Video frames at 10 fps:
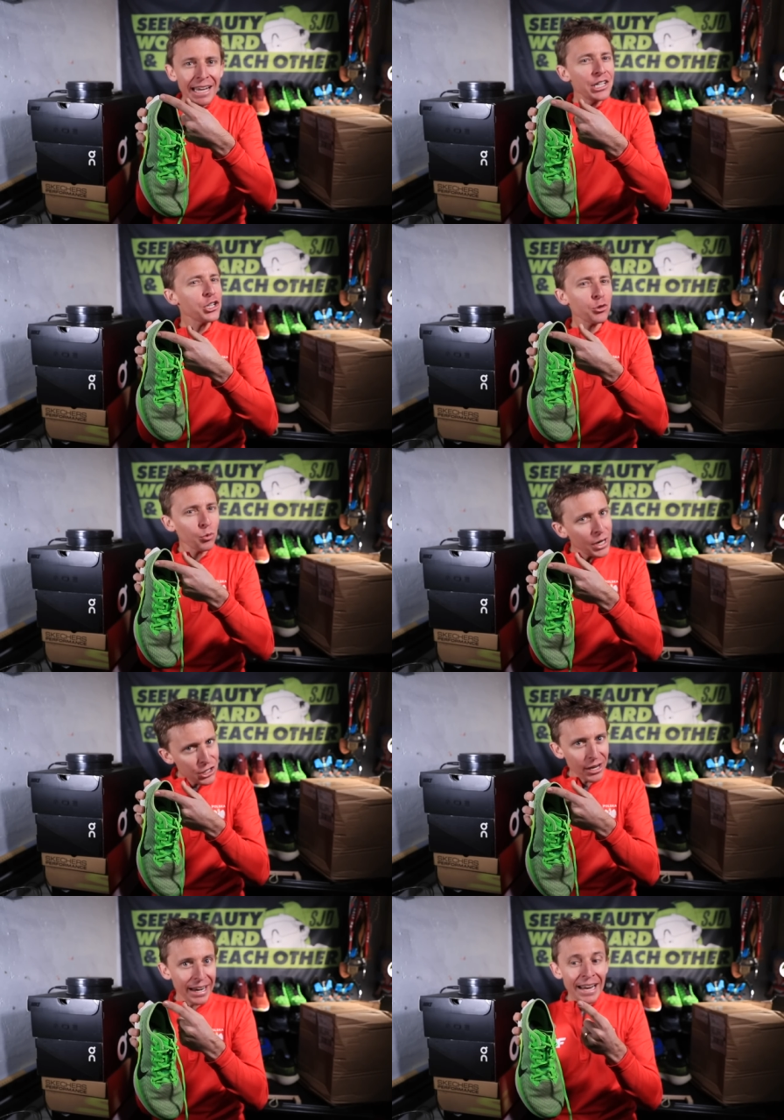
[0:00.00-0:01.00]
It's just
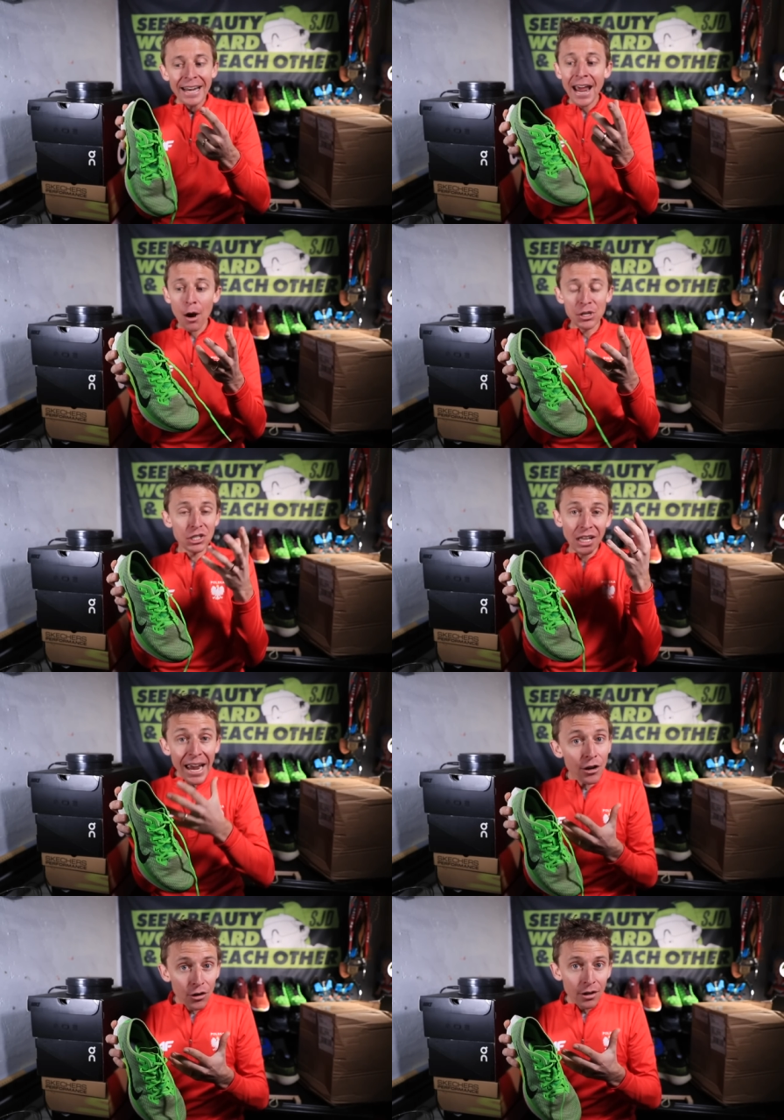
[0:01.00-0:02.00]
rigid. Now it's
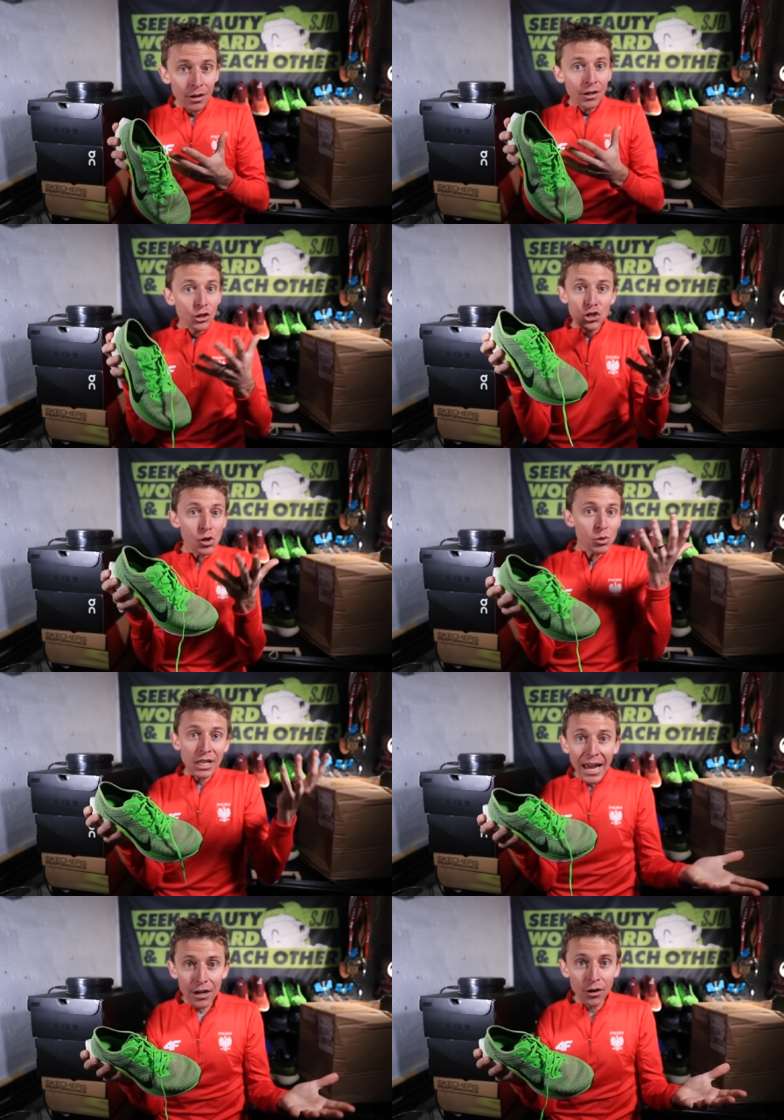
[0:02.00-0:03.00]
lighter. The shoe's
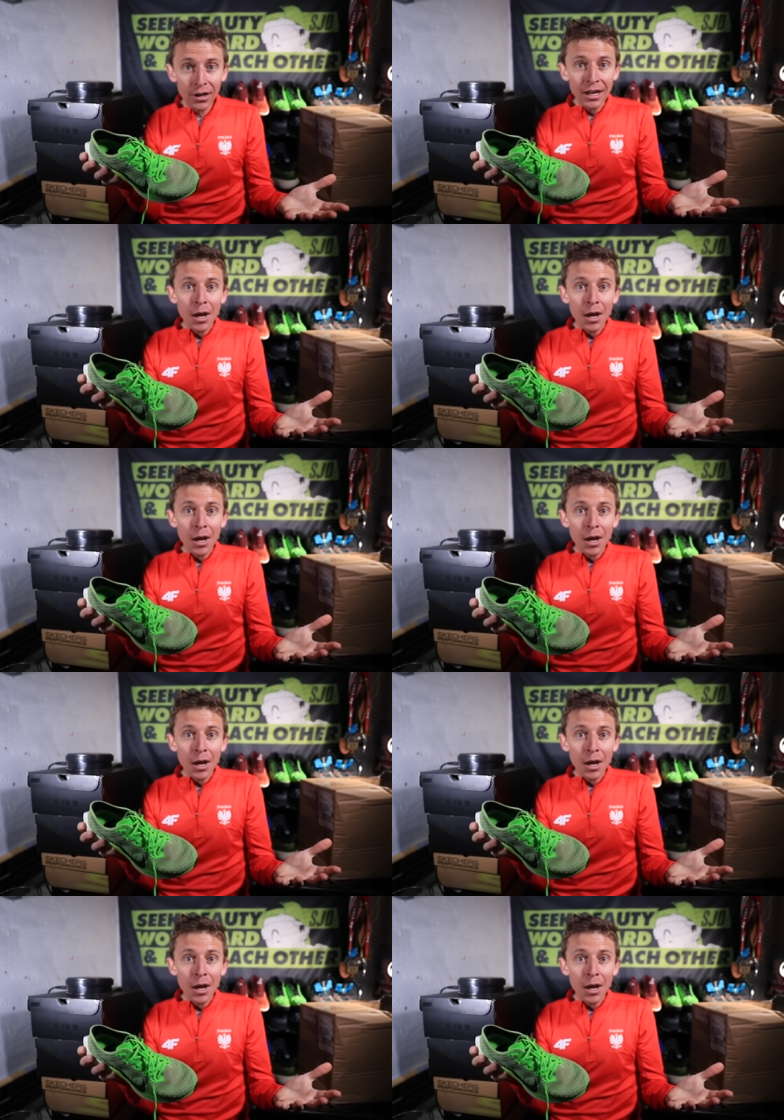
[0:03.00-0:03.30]
lighter.